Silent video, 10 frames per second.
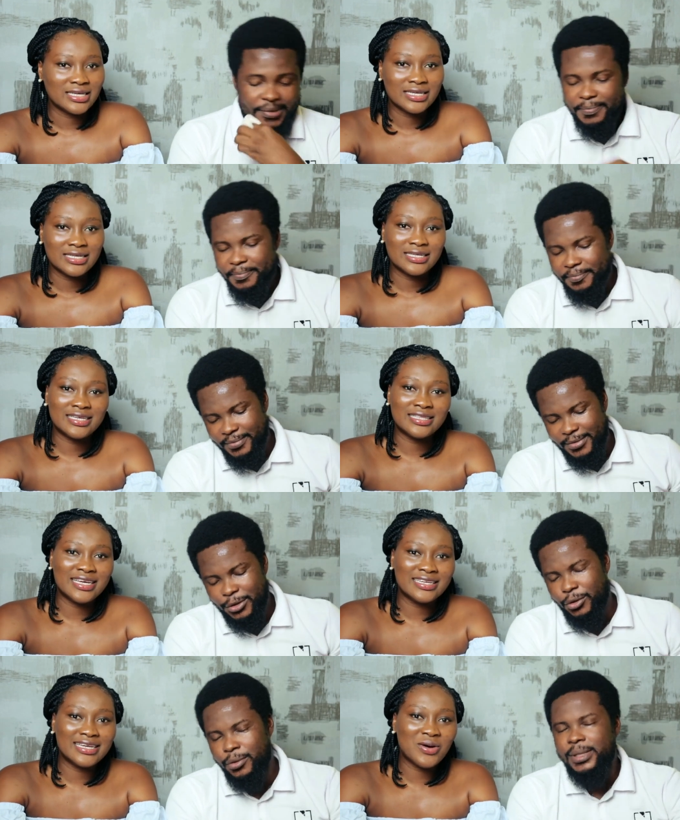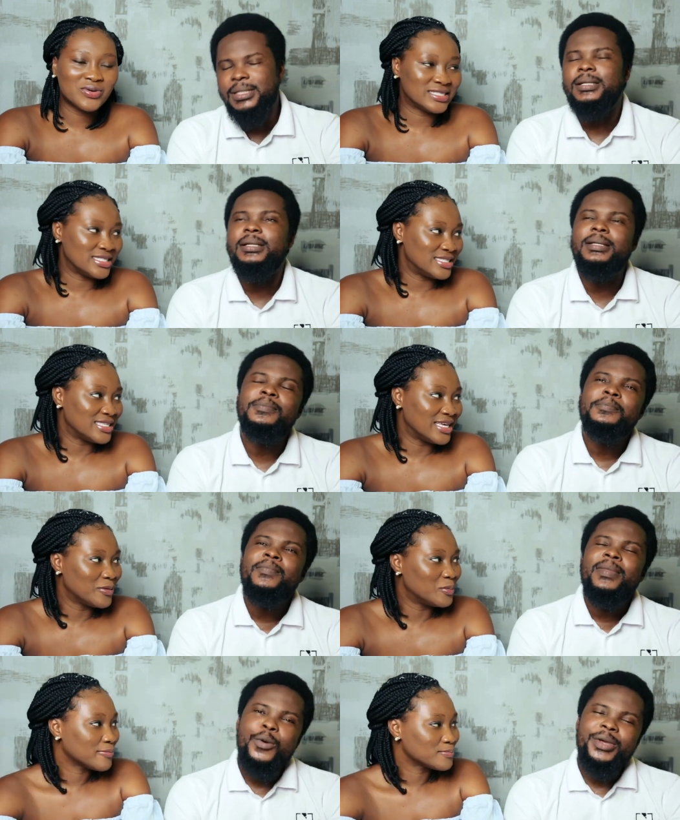Speaker 1: Yeah. And then so that was it.
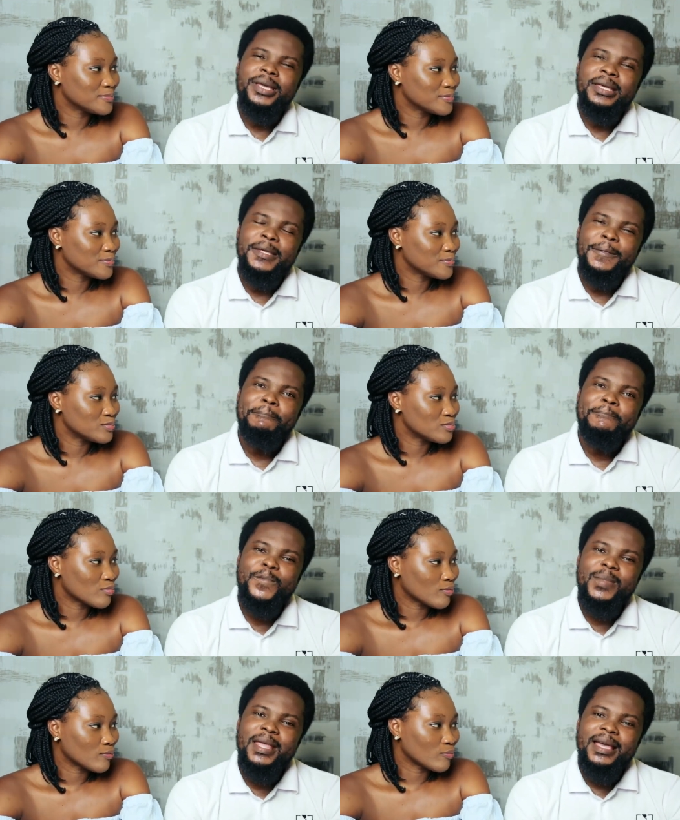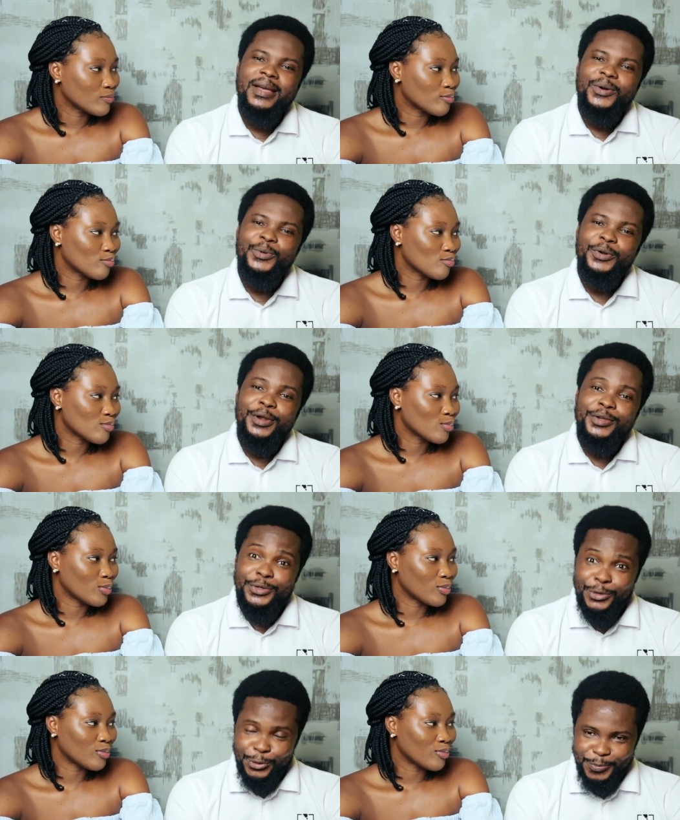When we, we
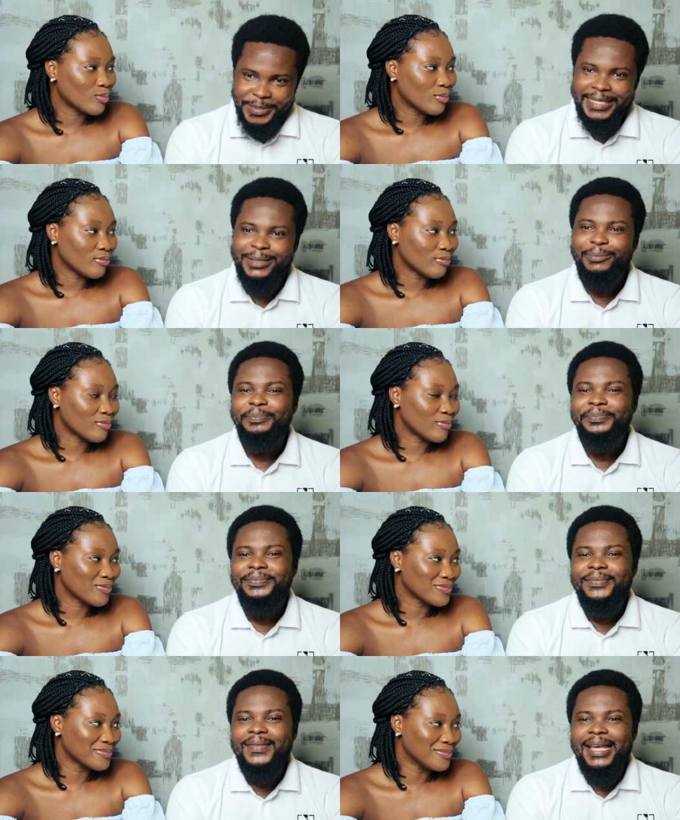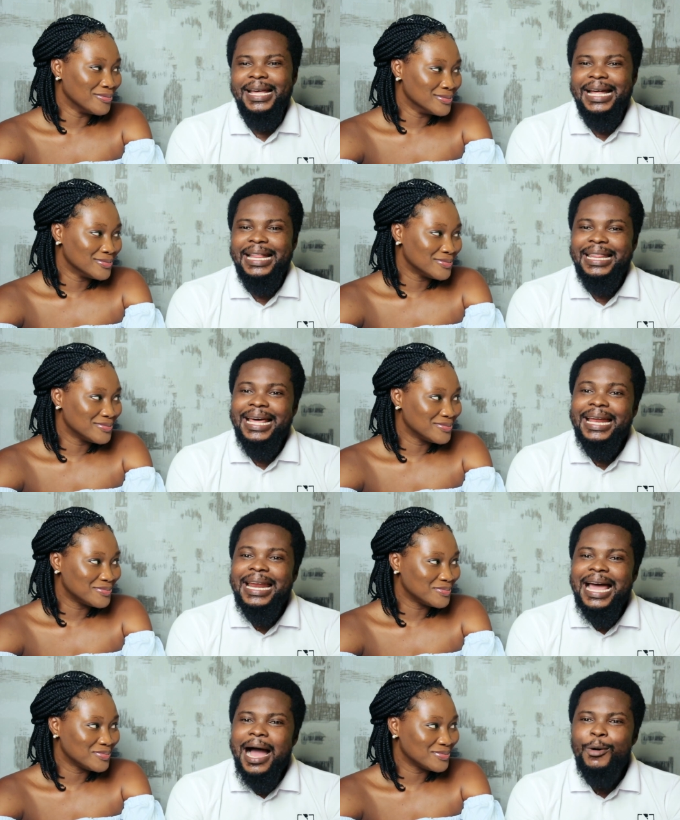resumed, and
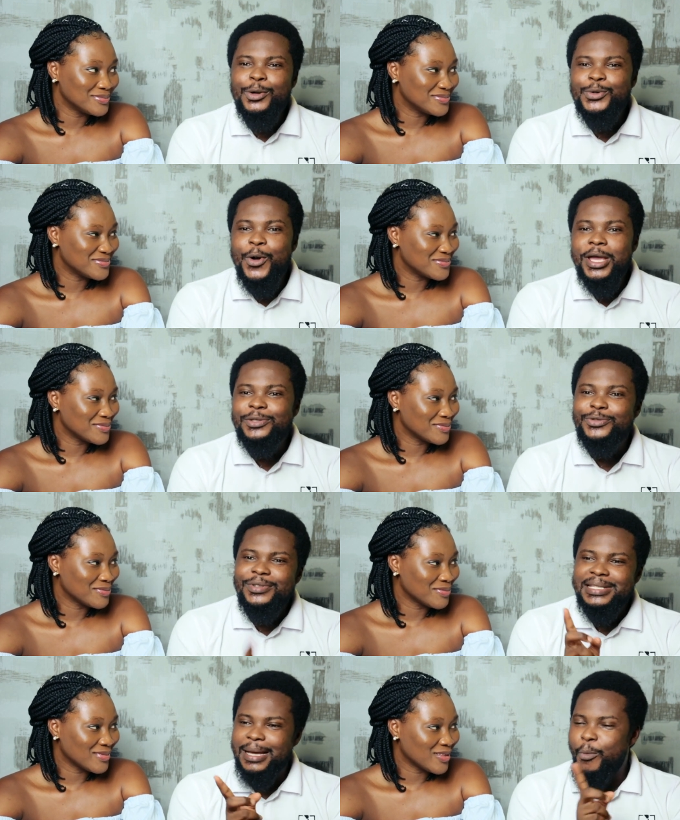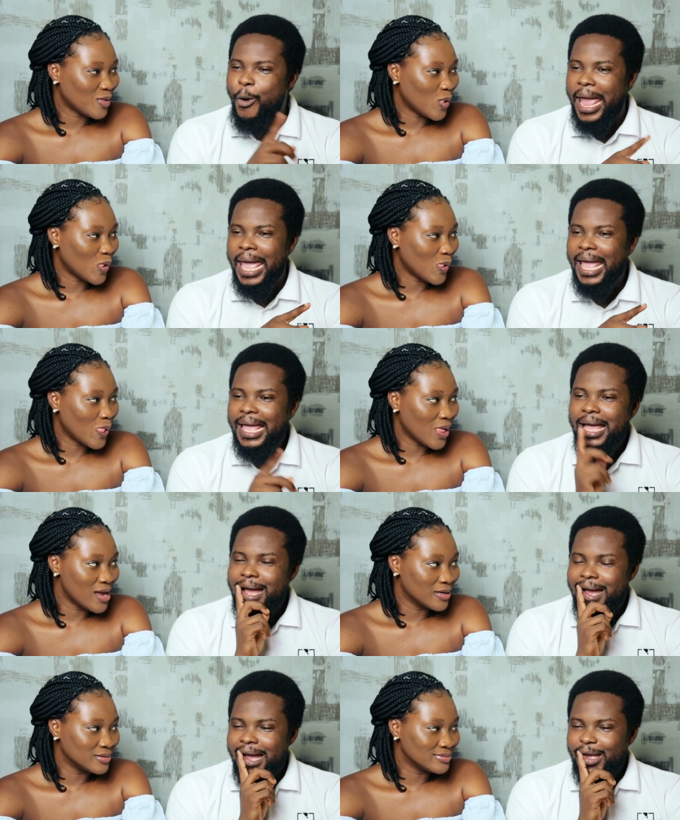then I was going somewhere.
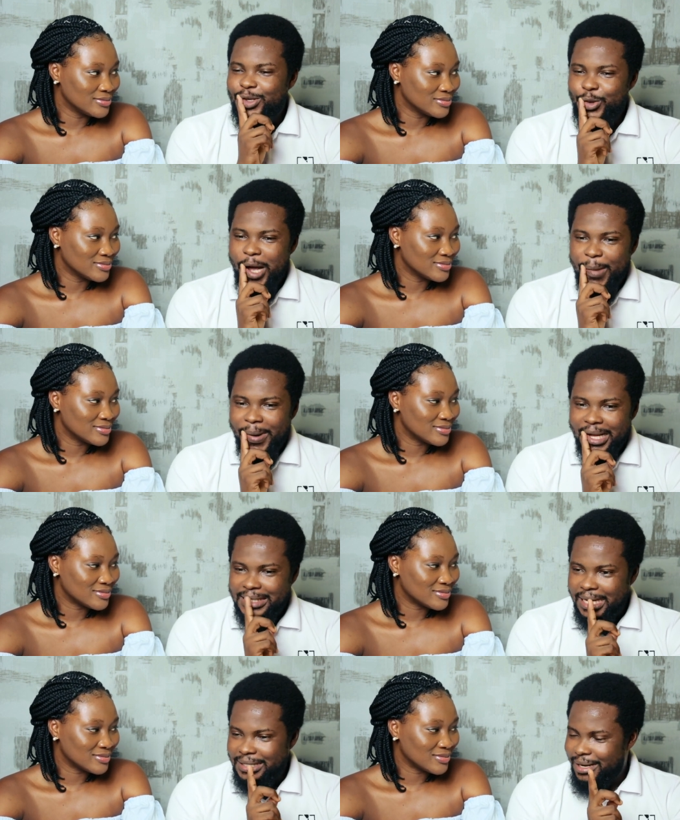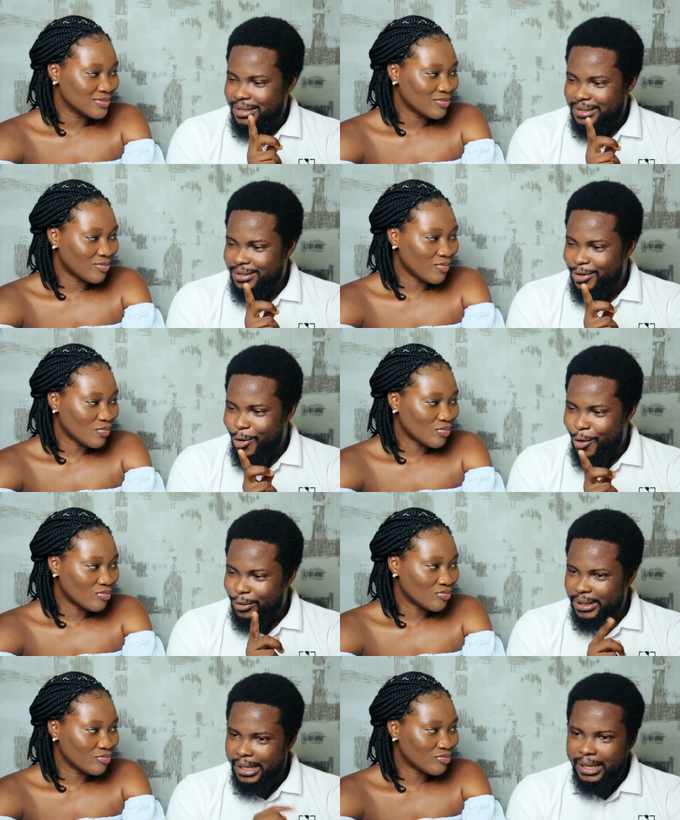So I passed S R C
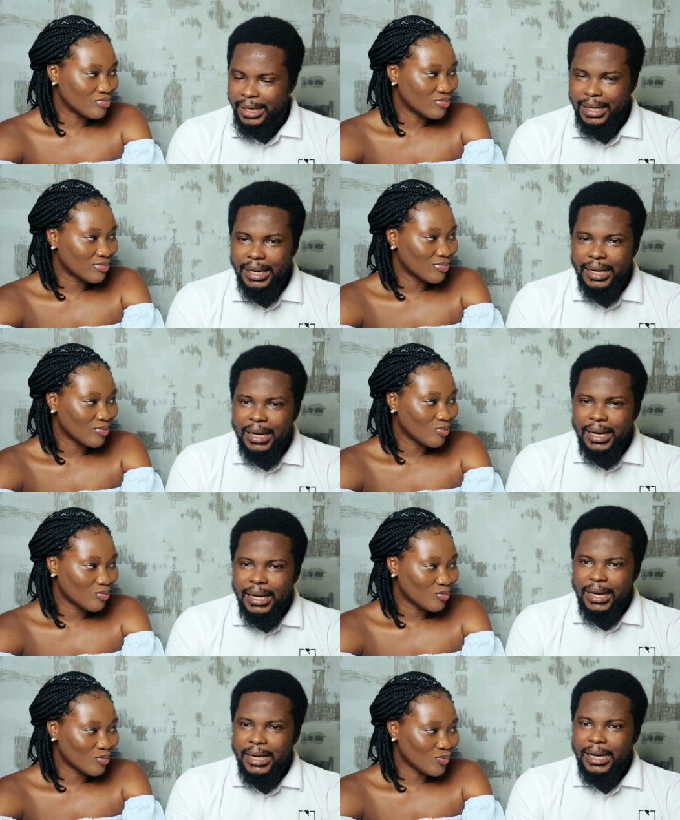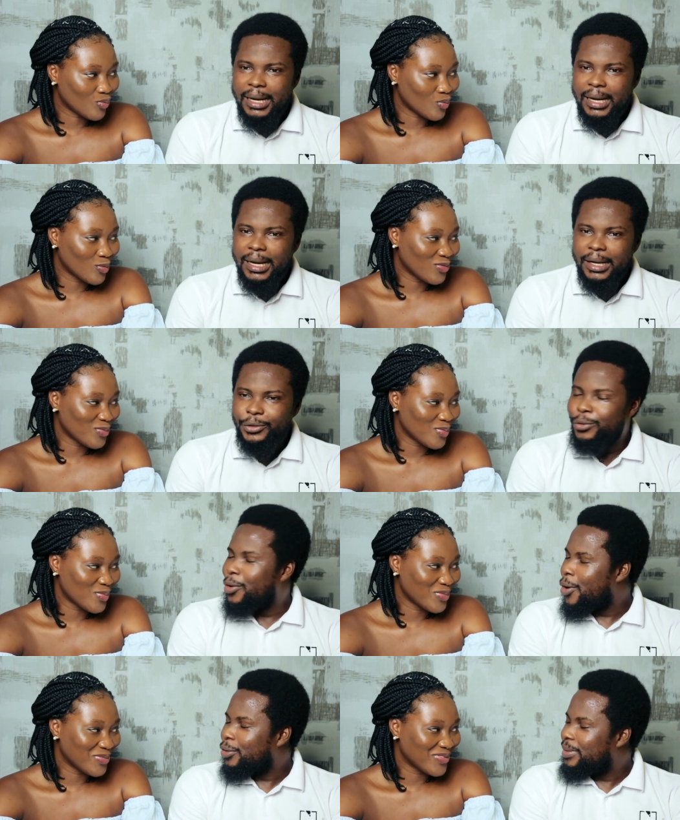hall, then
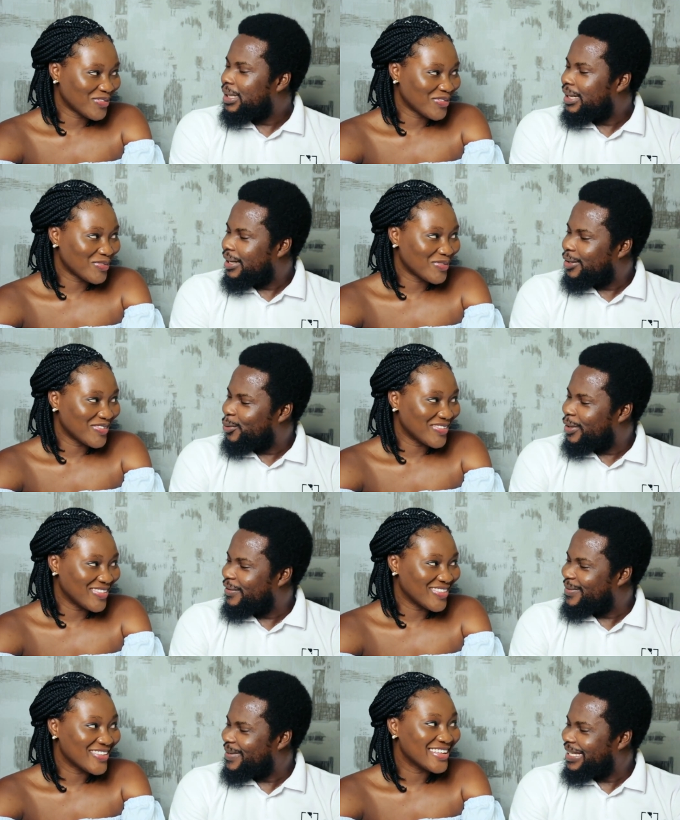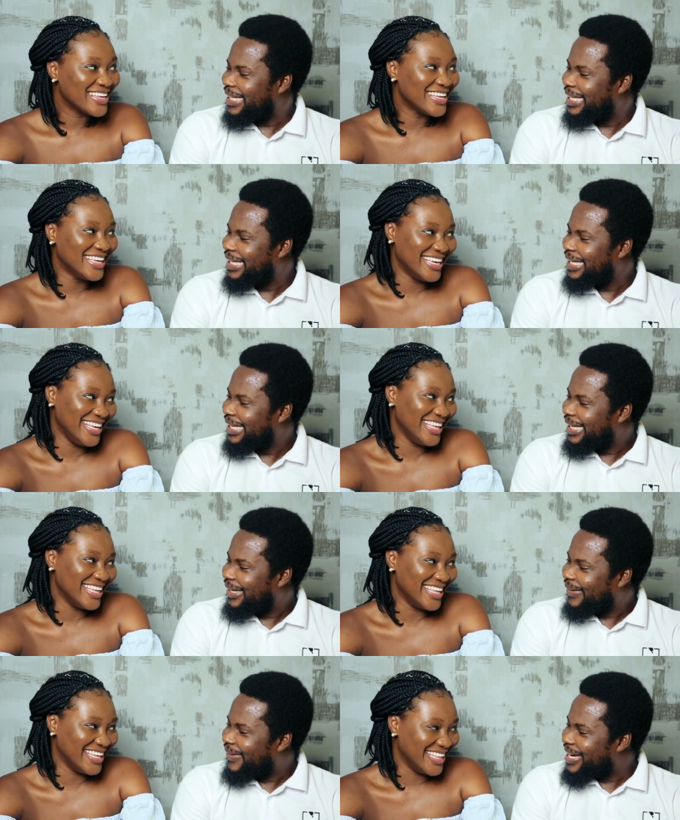you called me, and then you waved me.
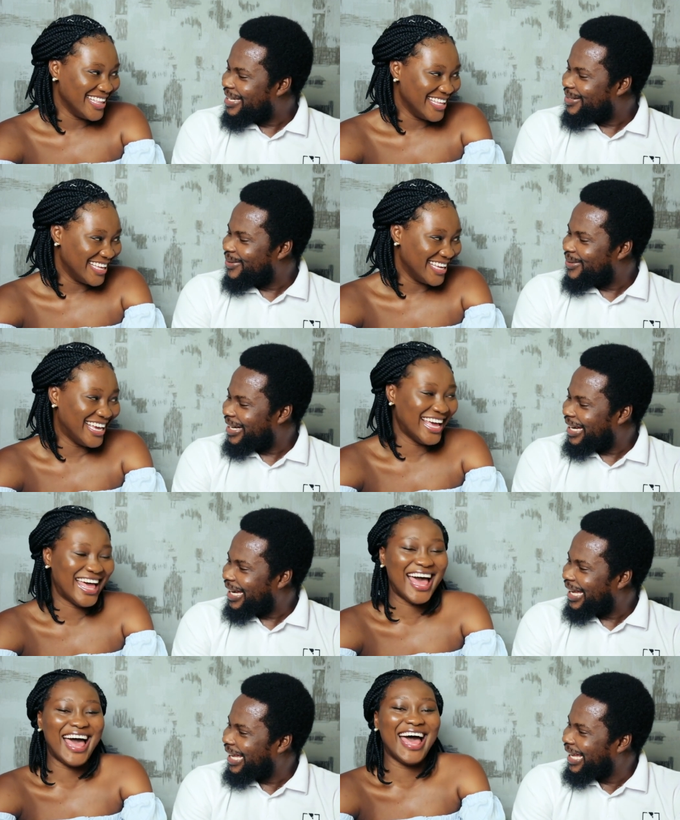Why did you wave?